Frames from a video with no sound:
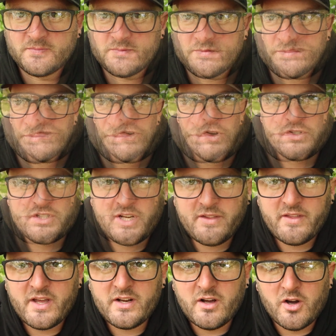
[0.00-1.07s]
So firstly
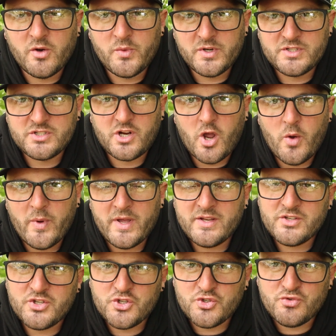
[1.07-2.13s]
then, I would go
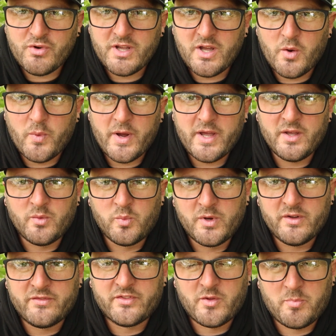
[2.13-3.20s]
in straight away
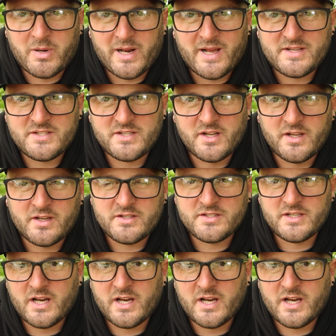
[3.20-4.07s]
with the plastics.